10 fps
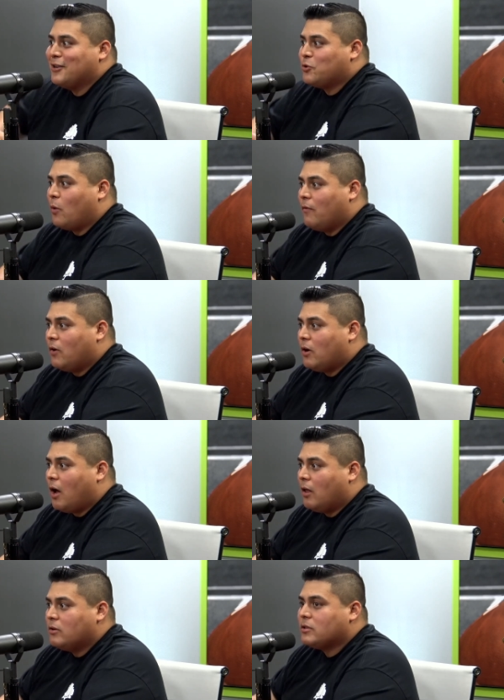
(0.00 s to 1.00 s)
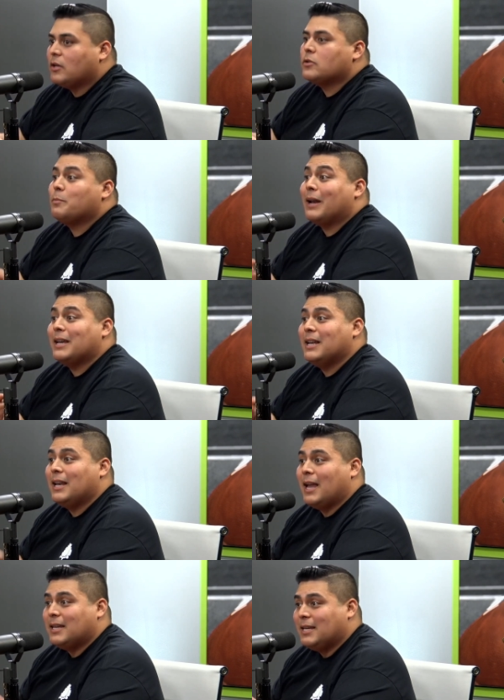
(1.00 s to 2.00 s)
$1,200. And he goes, but I need
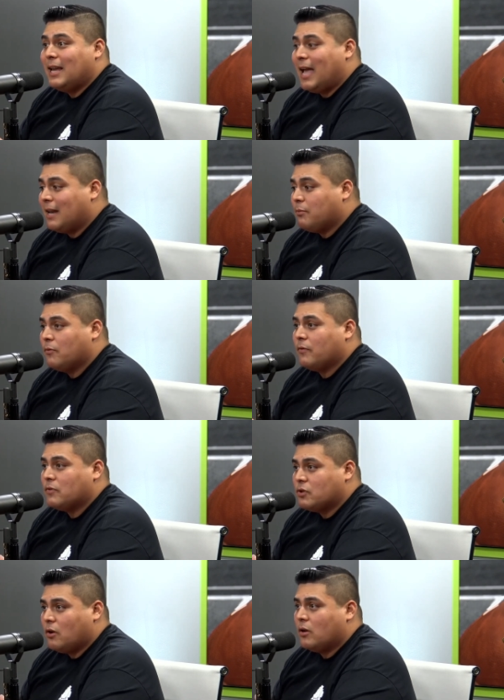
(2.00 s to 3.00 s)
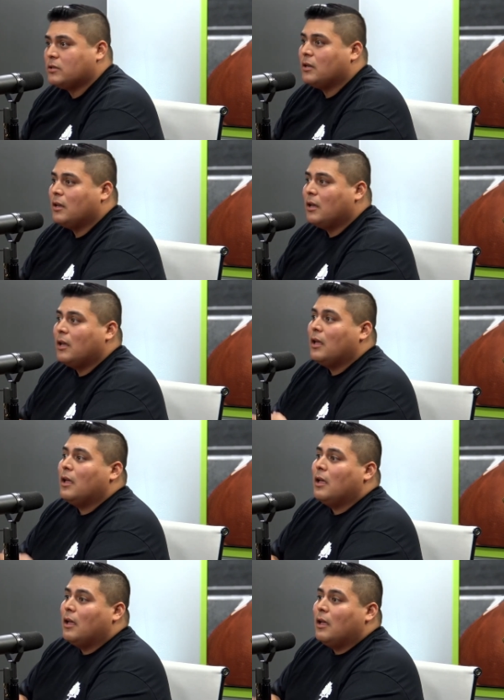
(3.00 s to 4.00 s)
an ID and proof of insurance.
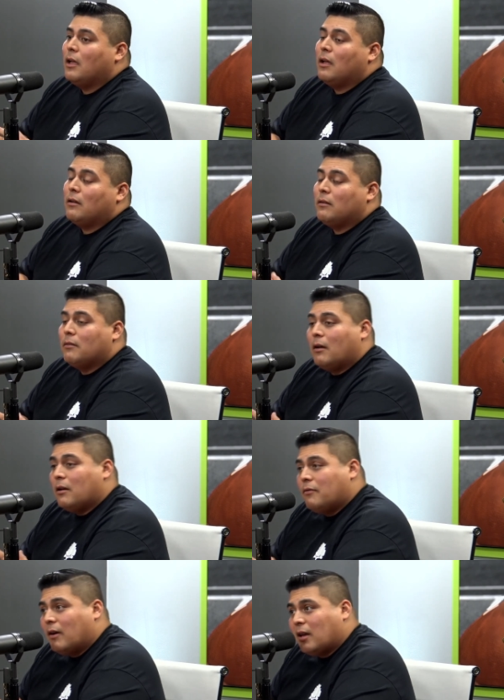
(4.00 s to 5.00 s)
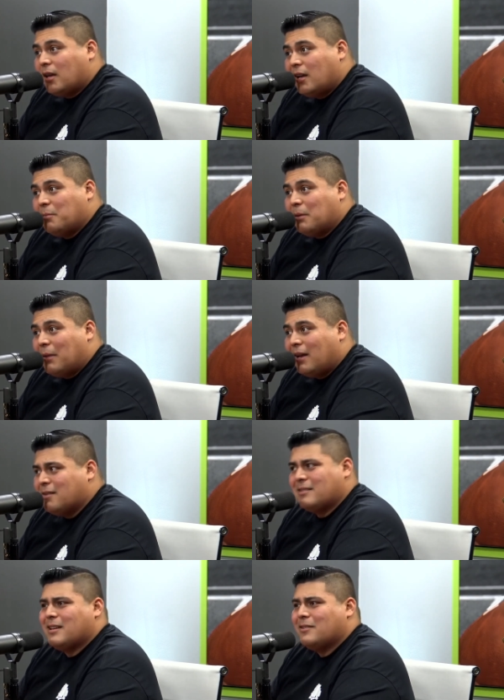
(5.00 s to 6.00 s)
I go, are you fucking kidding me, man? You
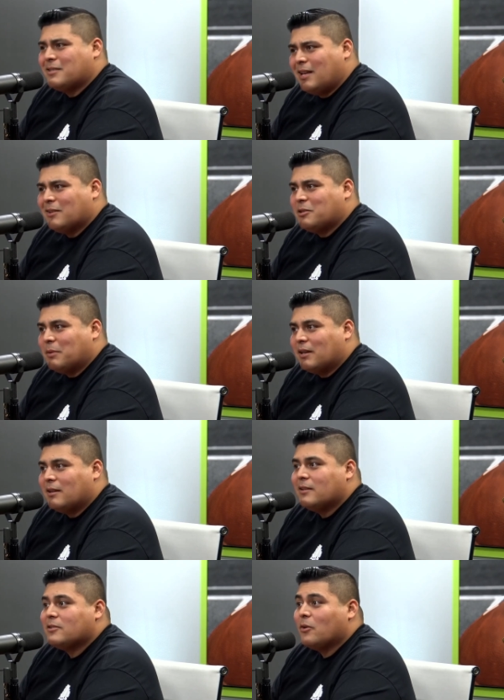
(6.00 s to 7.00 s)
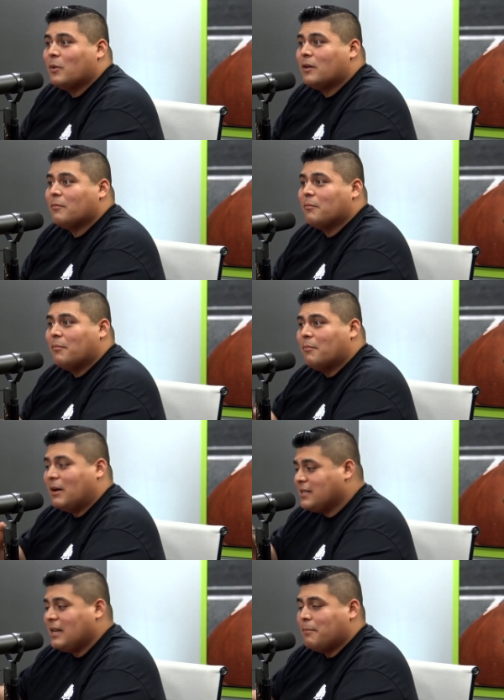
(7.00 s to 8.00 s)
just said you'll sell it to me. So my
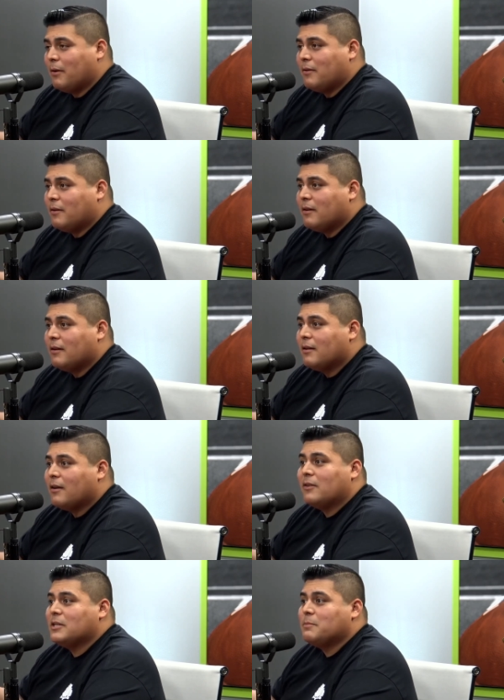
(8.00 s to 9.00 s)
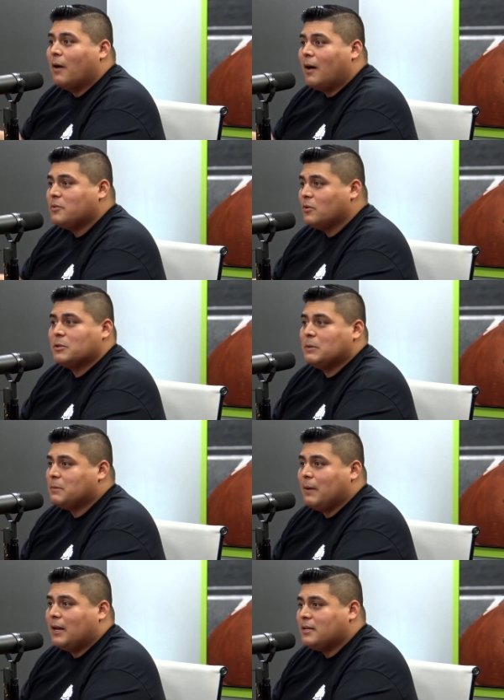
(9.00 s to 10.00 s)
stepbrother calls his mom. She only speaks
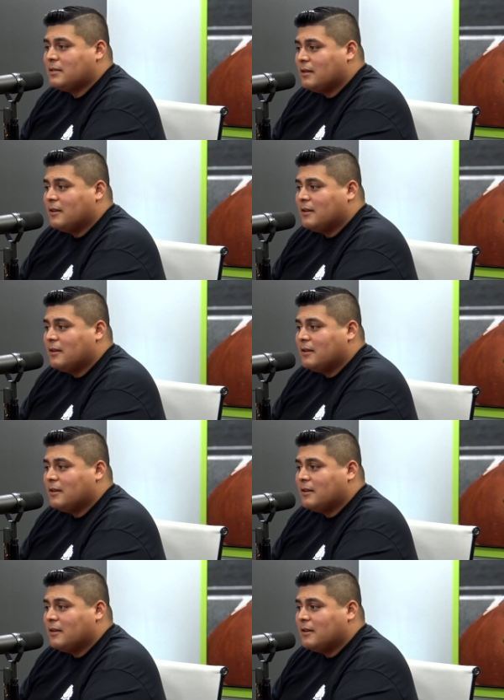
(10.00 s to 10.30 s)
Spanish.